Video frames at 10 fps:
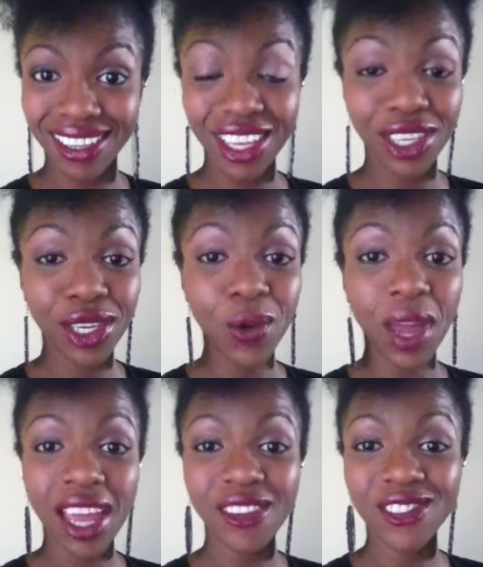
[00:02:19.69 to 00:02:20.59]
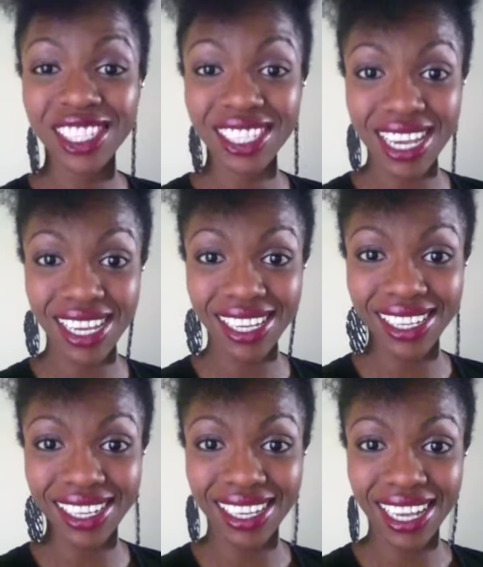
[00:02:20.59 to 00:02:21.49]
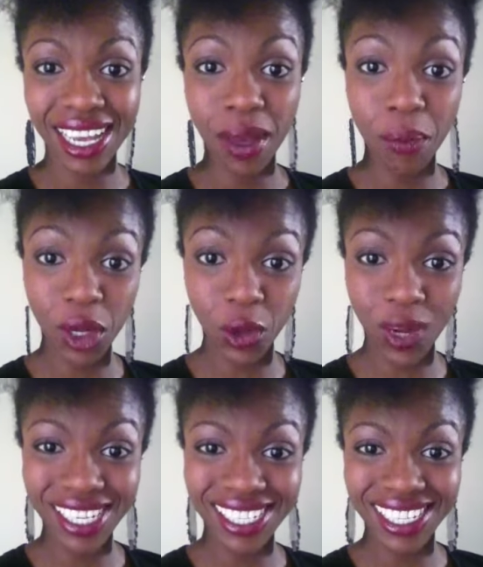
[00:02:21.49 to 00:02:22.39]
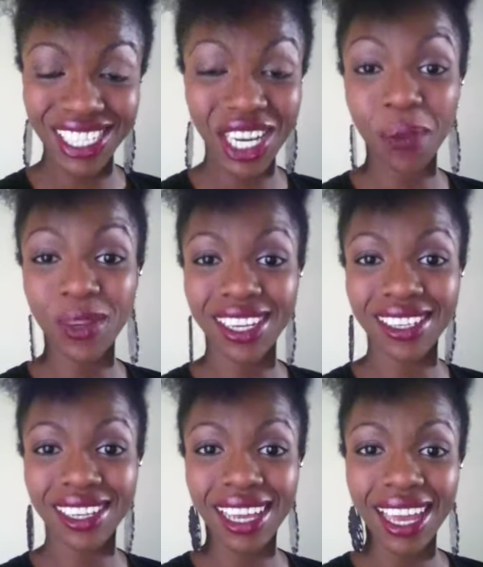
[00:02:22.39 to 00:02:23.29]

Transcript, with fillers: the U F C middleweight champion,